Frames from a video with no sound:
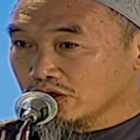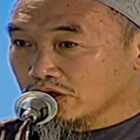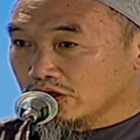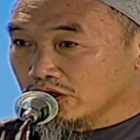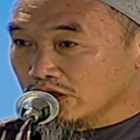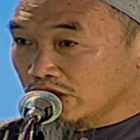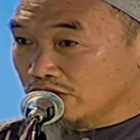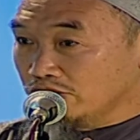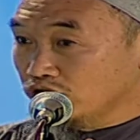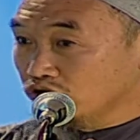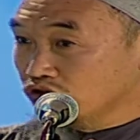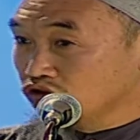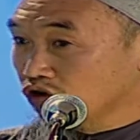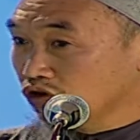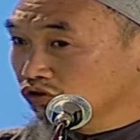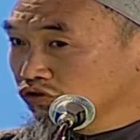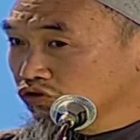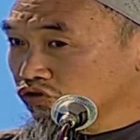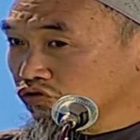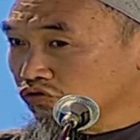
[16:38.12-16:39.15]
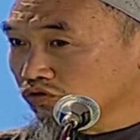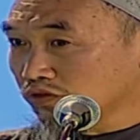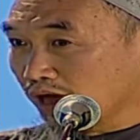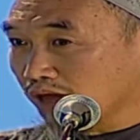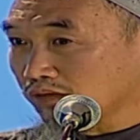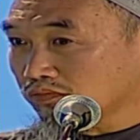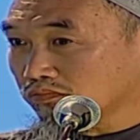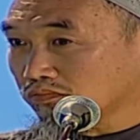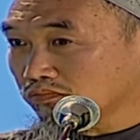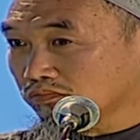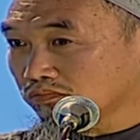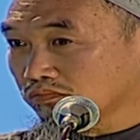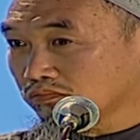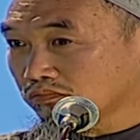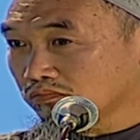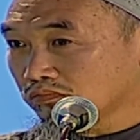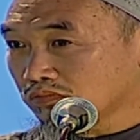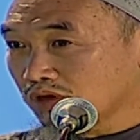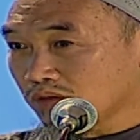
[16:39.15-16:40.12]
If you don't do that,
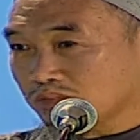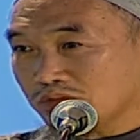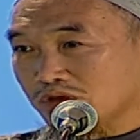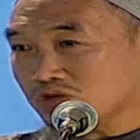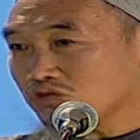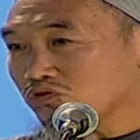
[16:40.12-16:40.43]
that means you